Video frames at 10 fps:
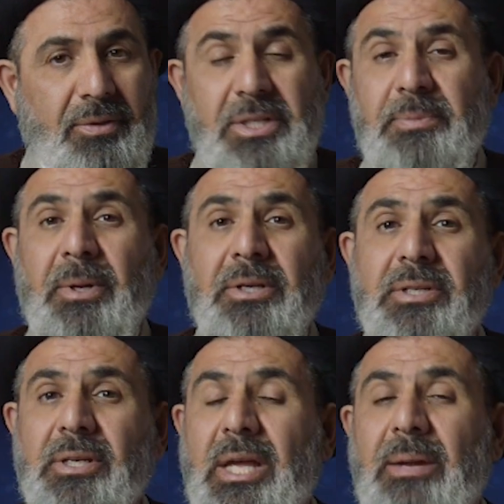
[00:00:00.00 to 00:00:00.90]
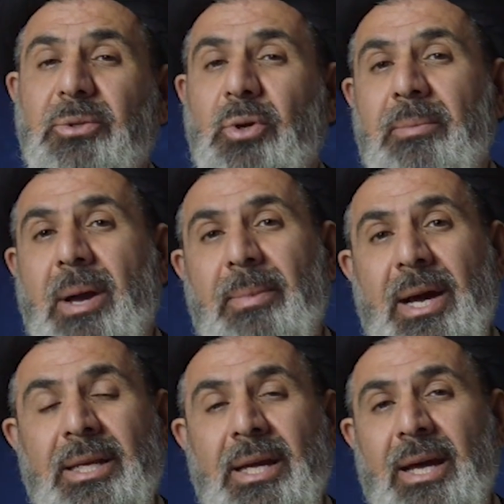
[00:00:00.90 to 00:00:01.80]
This person came to Imam
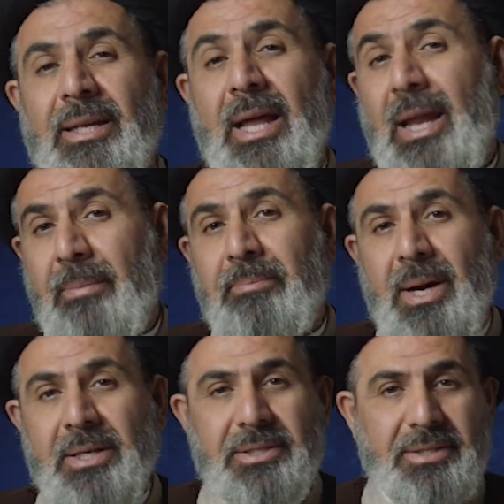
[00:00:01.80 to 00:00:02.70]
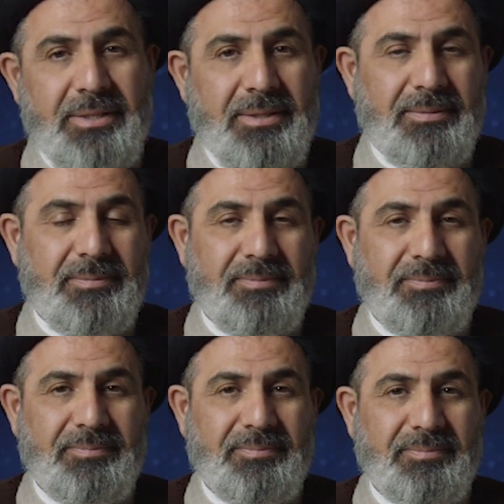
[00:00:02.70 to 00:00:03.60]
Ali and Al-Abbas.
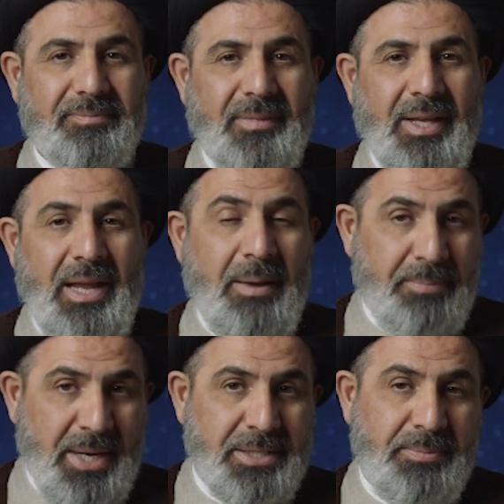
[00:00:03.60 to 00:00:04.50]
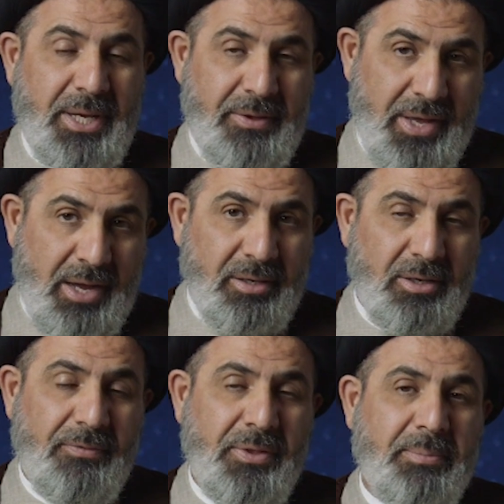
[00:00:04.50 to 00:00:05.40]
Al-Abbas being the
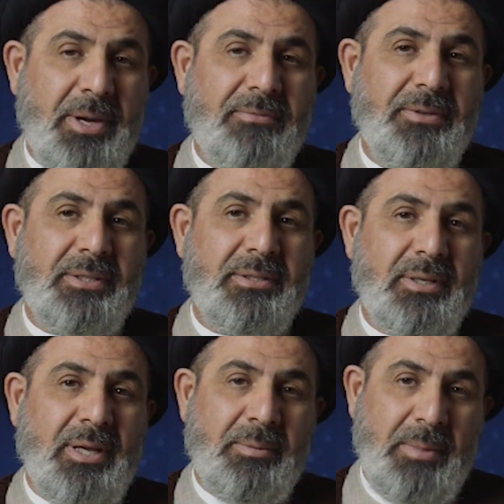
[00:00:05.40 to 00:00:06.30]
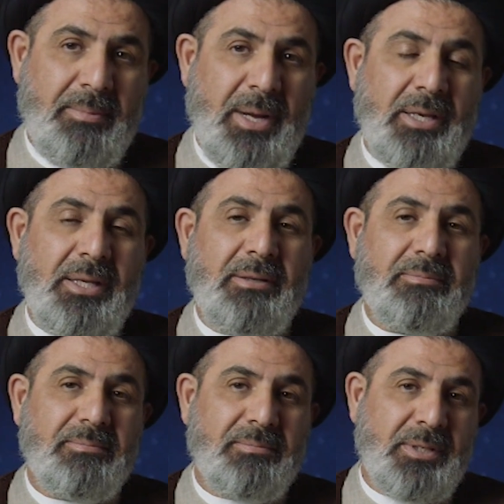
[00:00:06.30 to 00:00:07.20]
uncle of the Prophet, and Imam Ali
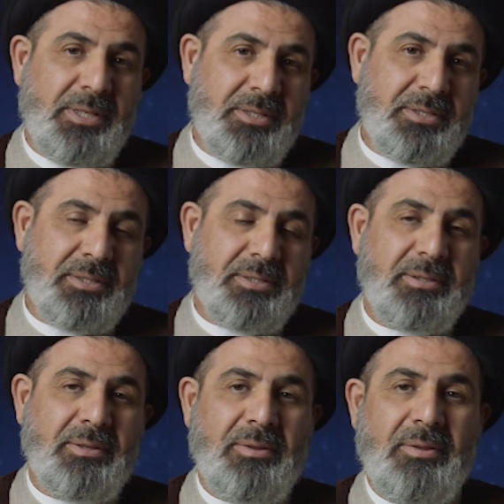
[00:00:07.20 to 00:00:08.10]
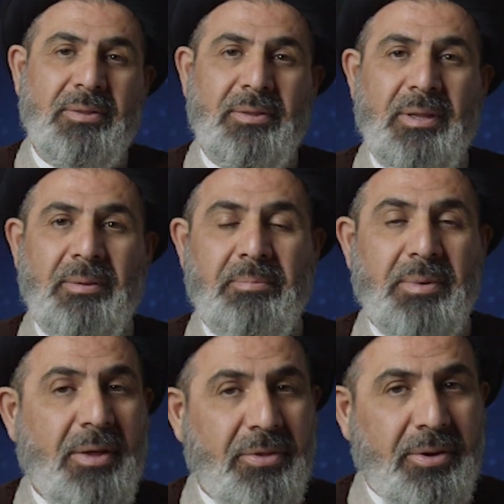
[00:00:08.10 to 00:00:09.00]
is the
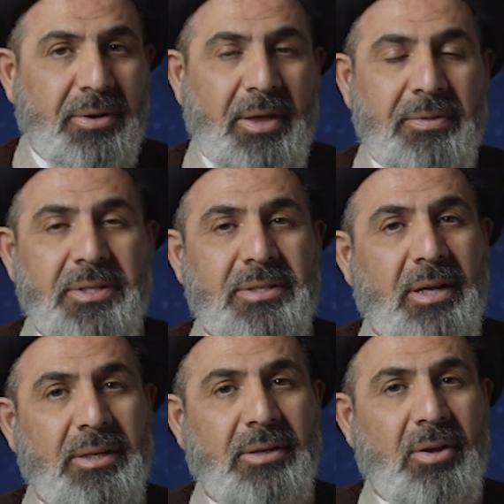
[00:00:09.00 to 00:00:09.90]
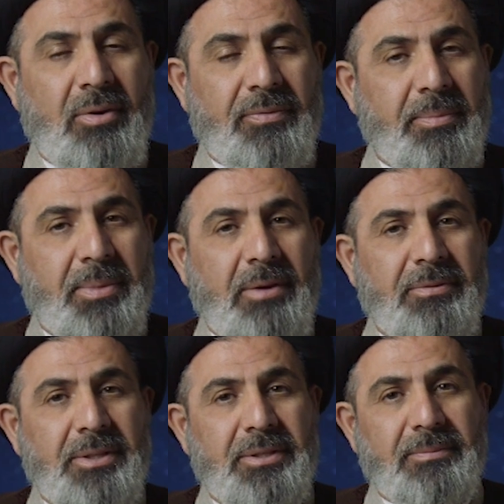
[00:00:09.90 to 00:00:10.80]
brother and the son-in-law of the
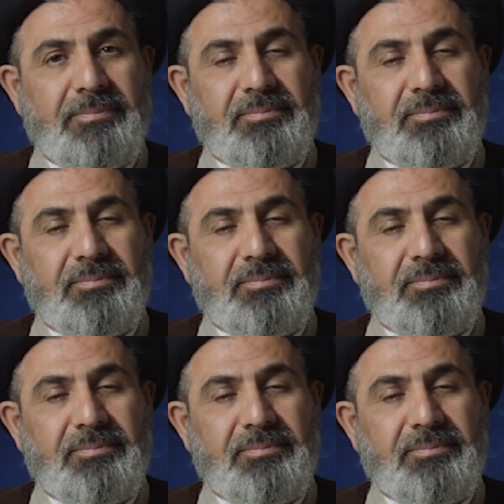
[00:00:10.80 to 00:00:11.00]
Prophet.